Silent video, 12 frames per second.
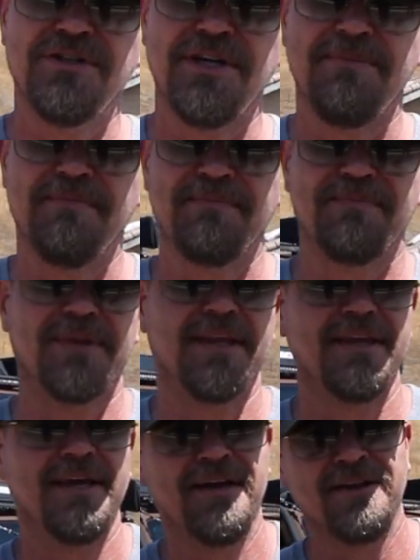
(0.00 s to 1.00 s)
Jeep,
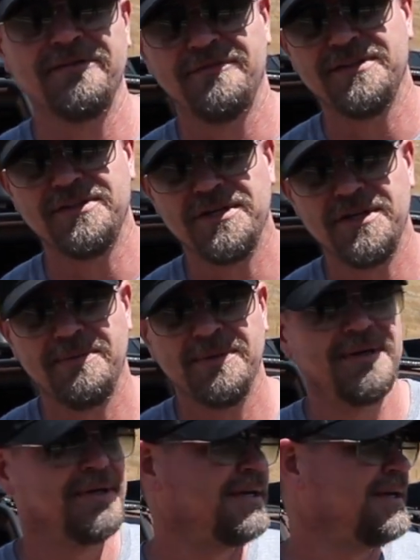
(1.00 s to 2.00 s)
the Hellephant Jeep.
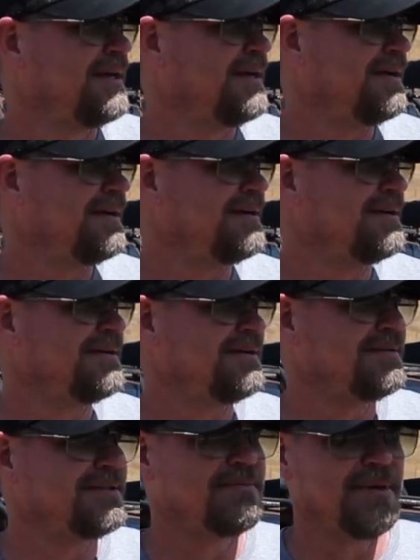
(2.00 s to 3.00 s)

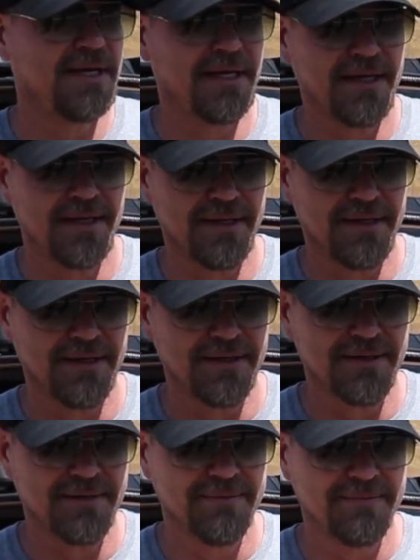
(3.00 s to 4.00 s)
It's making
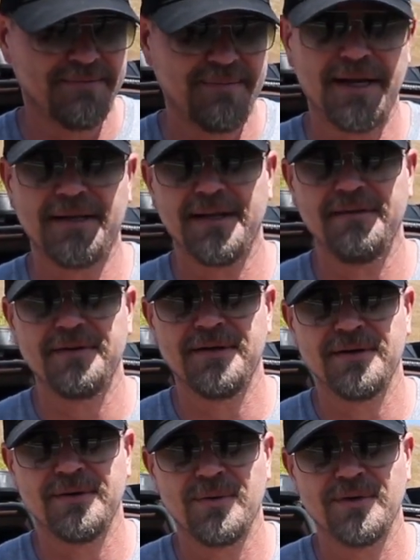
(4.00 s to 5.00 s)
about
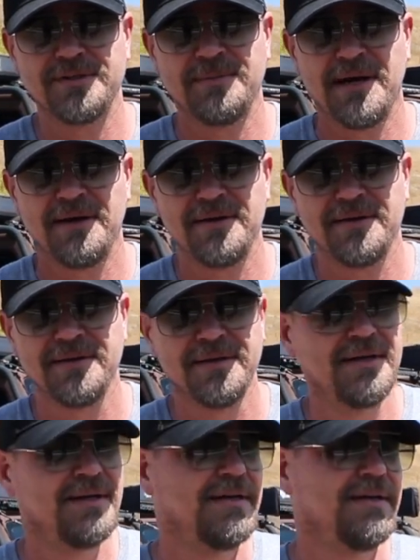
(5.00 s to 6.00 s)
1100 horsepower.
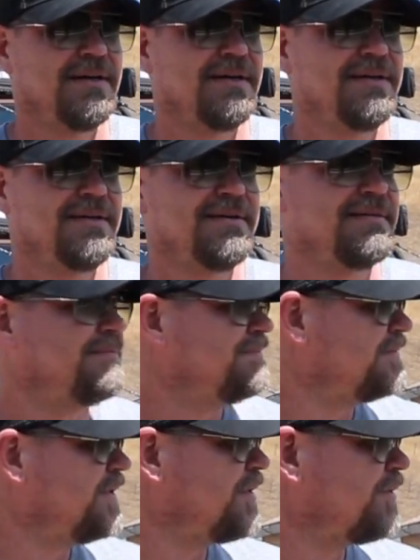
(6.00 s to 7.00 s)

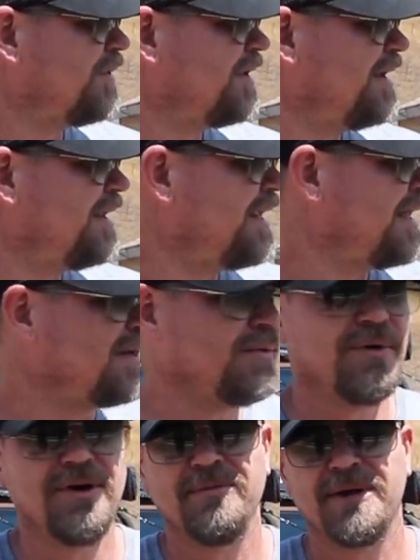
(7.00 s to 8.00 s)
You can run it on
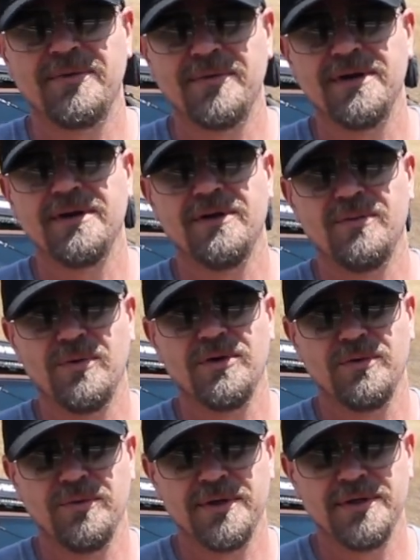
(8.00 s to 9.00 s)
91, but I run it on
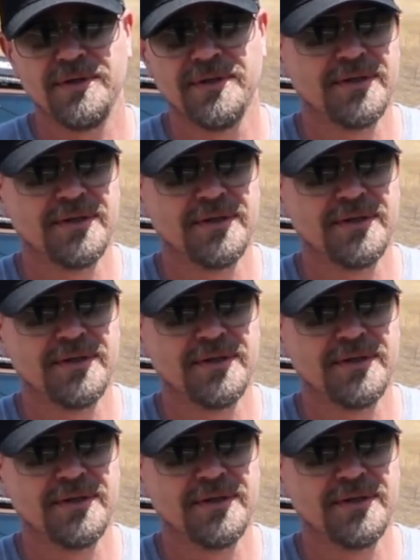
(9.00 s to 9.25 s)
101.